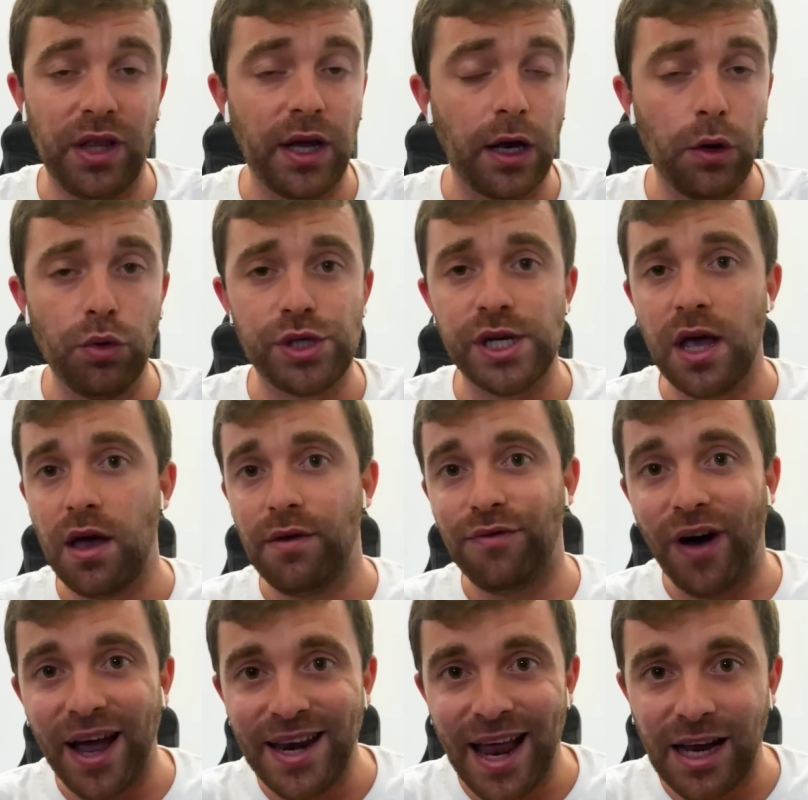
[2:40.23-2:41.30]
It includes
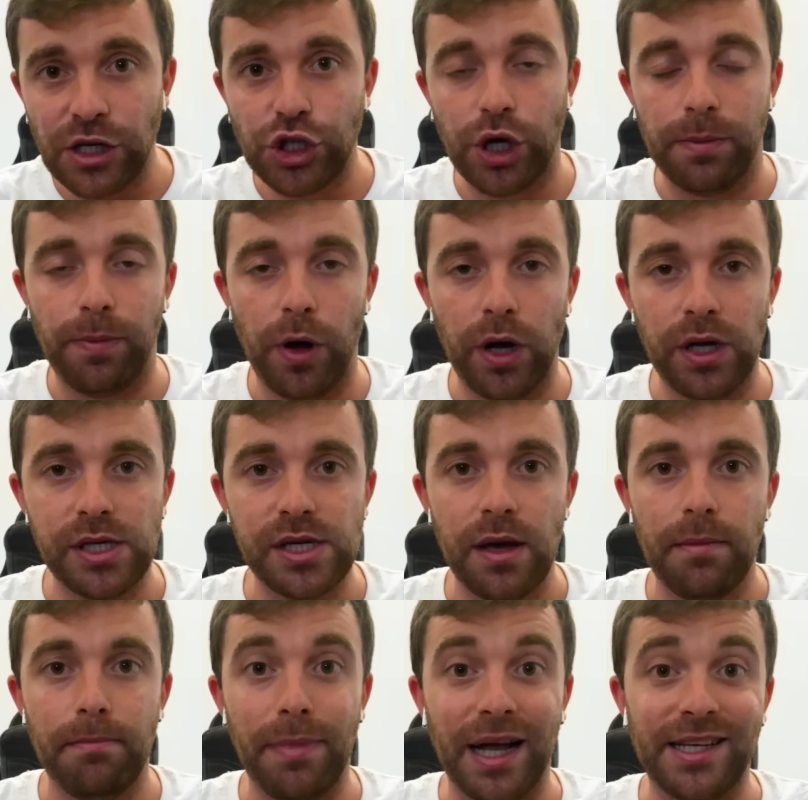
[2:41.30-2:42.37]
financial
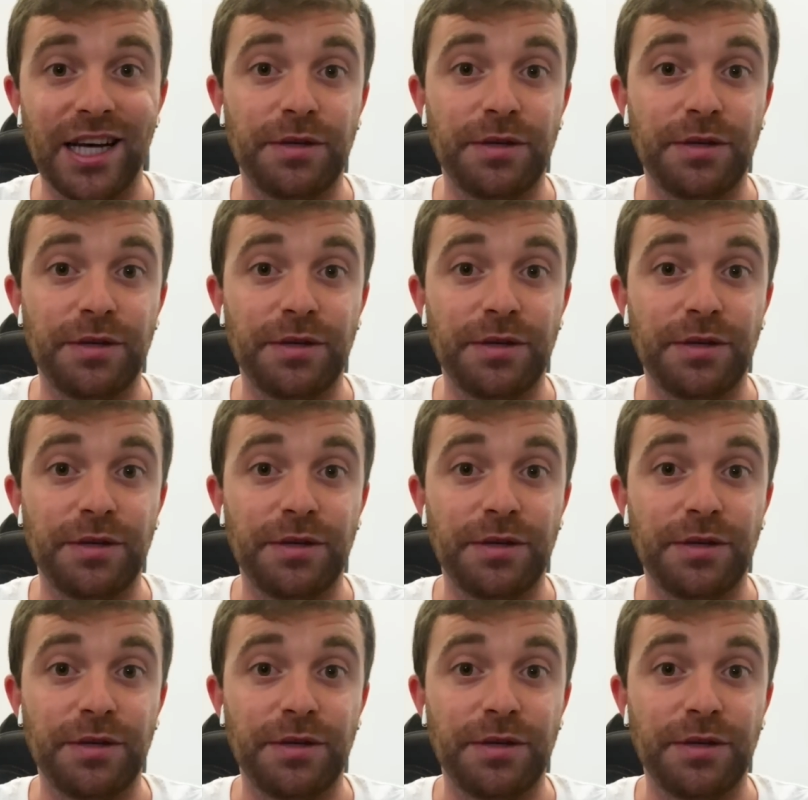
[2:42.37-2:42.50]
points, but